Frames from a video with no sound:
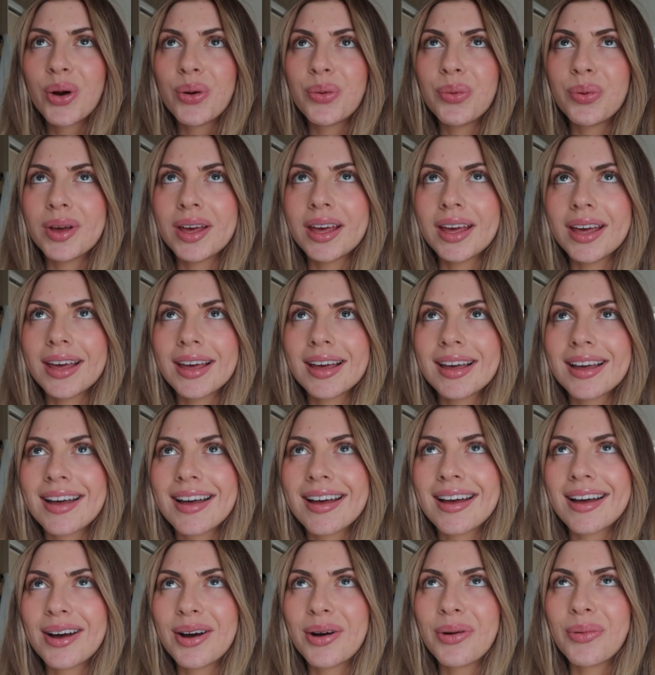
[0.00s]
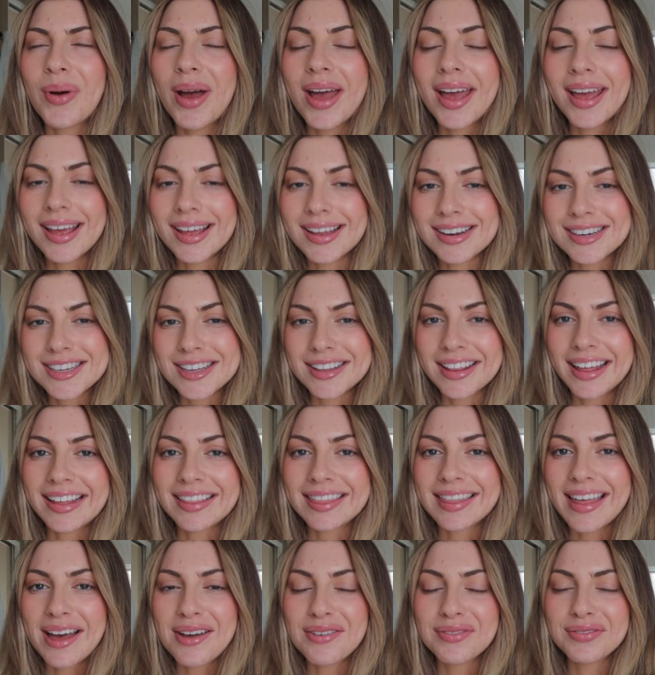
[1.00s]
We went to
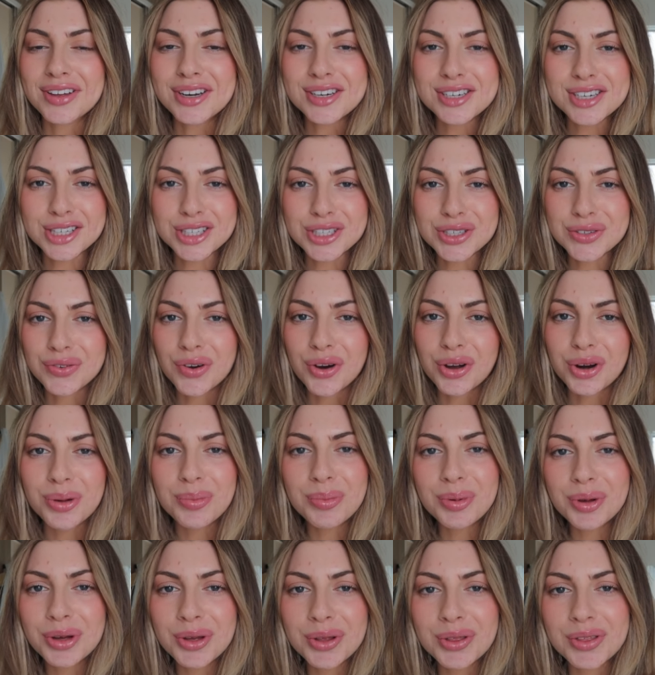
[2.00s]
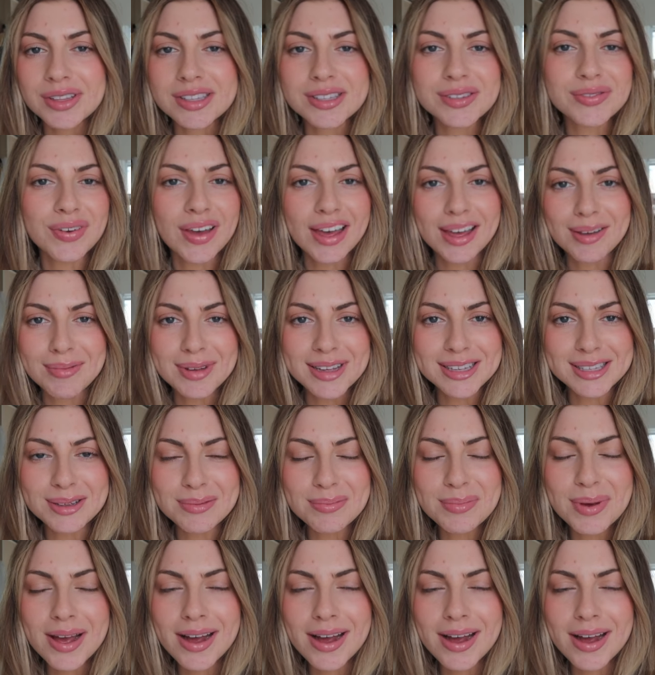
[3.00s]
like that vintage photo booth. It's famous in